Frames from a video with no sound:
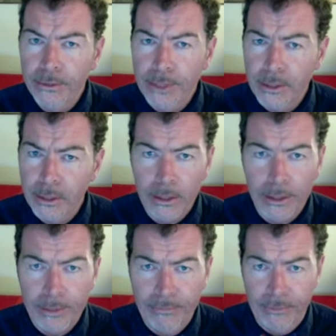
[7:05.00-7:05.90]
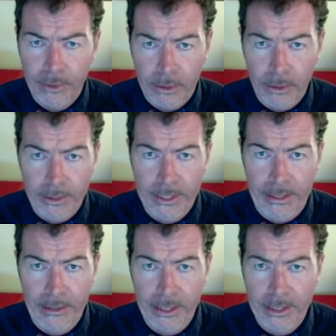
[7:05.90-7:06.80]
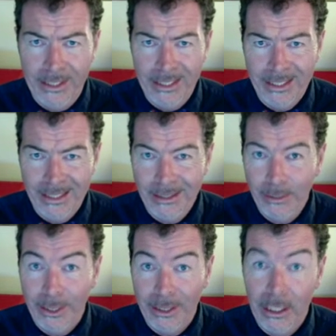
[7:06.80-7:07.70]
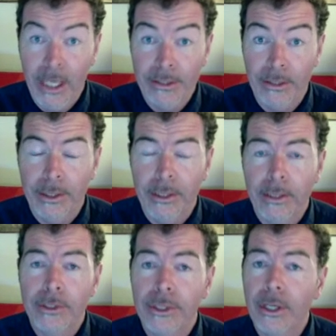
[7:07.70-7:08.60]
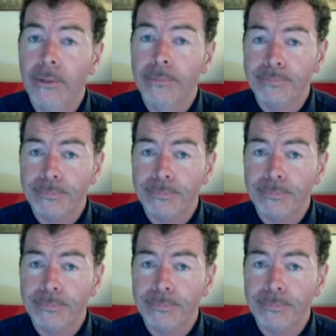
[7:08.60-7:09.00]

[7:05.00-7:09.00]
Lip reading: there's not a lot of content. It's just a little bit light on. So